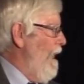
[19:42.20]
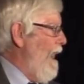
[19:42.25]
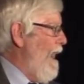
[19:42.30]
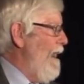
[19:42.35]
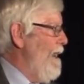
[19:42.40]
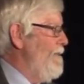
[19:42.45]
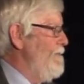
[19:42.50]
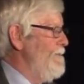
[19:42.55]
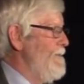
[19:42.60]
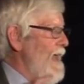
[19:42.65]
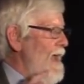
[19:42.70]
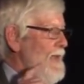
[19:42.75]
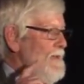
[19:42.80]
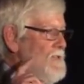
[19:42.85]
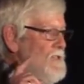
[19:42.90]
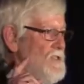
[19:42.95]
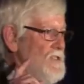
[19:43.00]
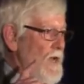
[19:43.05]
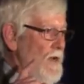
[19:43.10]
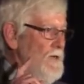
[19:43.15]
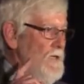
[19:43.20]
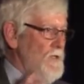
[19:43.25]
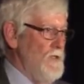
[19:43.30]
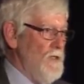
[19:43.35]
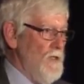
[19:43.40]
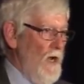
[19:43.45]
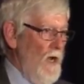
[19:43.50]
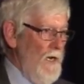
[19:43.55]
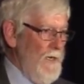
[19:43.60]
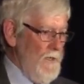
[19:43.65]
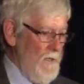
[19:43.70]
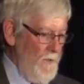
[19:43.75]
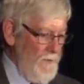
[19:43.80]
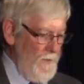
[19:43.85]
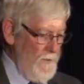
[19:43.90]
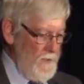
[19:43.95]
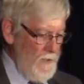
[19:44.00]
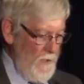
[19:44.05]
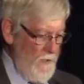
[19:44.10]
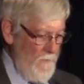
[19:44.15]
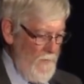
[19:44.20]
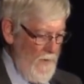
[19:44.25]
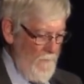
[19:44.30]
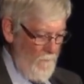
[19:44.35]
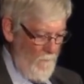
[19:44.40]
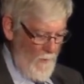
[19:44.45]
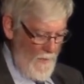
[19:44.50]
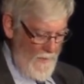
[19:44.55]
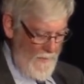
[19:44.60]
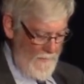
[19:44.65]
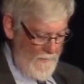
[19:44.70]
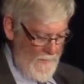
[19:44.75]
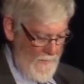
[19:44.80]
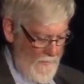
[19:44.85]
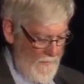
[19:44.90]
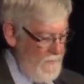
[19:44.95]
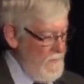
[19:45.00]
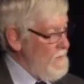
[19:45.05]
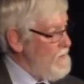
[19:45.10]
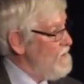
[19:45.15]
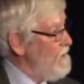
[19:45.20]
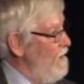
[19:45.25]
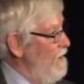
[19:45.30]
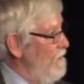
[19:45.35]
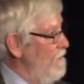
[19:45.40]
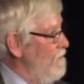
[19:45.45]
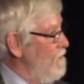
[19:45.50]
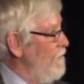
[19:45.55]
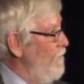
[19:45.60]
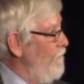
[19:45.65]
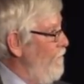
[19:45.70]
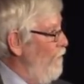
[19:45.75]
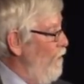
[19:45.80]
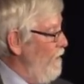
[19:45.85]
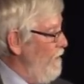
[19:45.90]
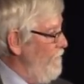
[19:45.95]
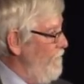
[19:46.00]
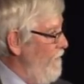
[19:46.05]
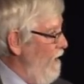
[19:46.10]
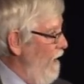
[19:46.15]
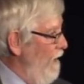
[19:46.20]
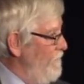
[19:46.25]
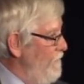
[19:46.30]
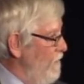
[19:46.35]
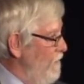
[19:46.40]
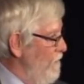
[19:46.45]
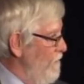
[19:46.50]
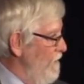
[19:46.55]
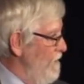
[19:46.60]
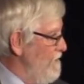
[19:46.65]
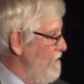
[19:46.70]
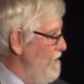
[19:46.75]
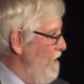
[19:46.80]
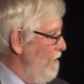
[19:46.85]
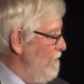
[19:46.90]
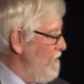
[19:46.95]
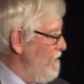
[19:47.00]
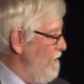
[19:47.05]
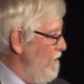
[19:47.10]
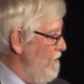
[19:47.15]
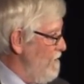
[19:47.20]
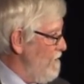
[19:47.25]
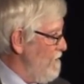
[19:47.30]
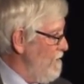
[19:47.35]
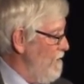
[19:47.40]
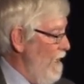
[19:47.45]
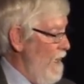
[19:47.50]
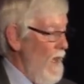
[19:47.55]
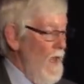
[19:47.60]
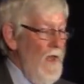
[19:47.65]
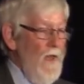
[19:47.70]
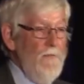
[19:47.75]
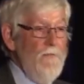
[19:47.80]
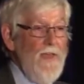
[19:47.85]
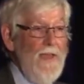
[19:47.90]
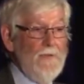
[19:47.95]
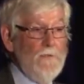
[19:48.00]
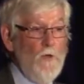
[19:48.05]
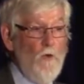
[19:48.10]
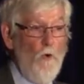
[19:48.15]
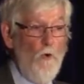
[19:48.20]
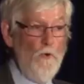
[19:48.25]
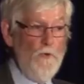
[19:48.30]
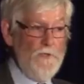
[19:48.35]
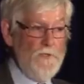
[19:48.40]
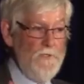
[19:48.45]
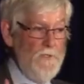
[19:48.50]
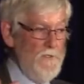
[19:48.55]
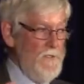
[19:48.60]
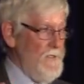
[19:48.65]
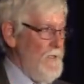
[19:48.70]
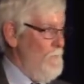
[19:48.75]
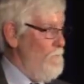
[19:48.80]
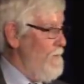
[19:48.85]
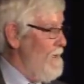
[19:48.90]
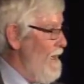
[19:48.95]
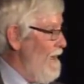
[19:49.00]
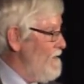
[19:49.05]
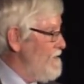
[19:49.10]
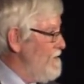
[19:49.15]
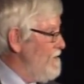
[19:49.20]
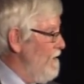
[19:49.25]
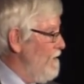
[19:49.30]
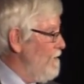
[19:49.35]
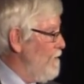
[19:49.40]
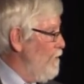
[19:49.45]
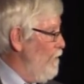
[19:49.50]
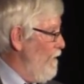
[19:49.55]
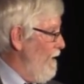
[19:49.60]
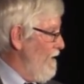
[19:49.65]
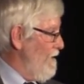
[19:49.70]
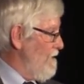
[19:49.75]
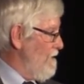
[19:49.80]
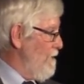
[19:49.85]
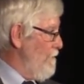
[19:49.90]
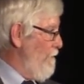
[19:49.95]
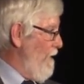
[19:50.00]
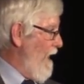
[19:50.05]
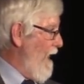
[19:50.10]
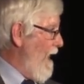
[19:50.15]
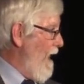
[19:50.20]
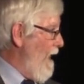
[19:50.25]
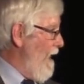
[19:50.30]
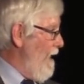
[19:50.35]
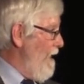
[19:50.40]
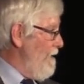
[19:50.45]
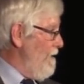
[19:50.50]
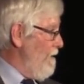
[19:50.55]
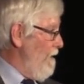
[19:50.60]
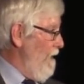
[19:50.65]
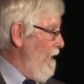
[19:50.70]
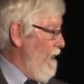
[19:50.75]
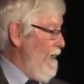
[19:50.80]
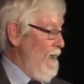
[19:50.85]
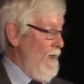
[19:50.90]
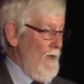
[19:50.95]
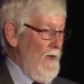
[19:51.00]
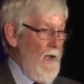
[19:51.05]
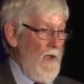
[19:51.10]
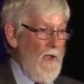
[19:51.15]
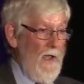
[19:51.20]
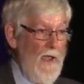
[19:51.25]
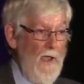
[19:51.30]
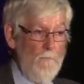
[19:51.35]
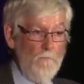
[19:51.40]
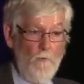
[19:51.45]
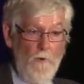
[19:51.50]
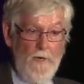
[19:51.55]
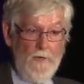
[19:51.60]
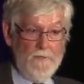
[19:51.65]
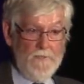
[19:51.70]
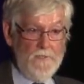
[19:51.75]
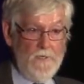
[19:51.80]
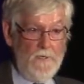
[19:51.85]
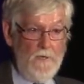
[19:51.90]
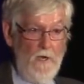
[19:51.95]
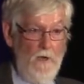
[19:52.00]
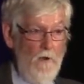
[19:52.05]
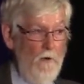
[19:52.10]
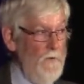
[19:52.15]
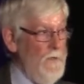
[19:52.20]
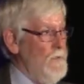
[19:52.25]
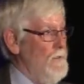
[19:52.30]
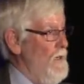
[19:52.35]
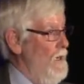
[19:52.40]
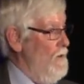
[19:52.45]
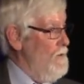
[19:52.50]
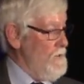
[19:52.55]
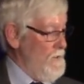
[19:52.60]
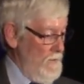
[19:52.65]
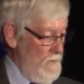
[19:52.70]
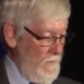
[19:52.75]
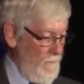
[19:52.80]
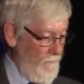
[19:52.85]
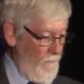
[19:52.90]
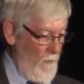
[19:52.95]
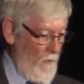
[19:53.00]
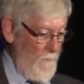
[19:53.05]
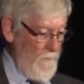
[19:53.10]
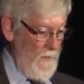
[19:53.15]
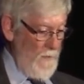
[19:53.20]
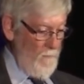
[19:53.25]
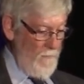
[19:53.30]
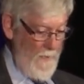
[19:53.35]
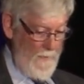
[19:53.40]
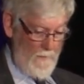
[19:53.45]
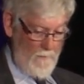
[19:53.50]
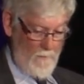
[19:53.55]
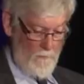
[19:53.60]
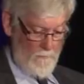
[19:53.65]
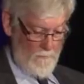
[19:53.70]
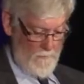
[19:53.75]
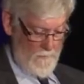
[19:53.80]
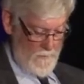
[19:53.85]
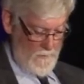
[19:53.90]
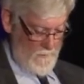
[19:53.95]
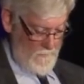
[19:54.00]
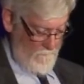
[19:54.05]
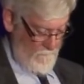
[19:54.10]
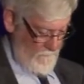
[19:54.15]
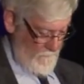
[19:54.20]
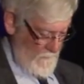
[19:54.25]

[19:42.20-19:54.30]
And that sun is shining on the geomembrane and it is heated to 45 degrees Celsius. That causes the plastic to expand. And where does it go? It goes into forming wrinkles.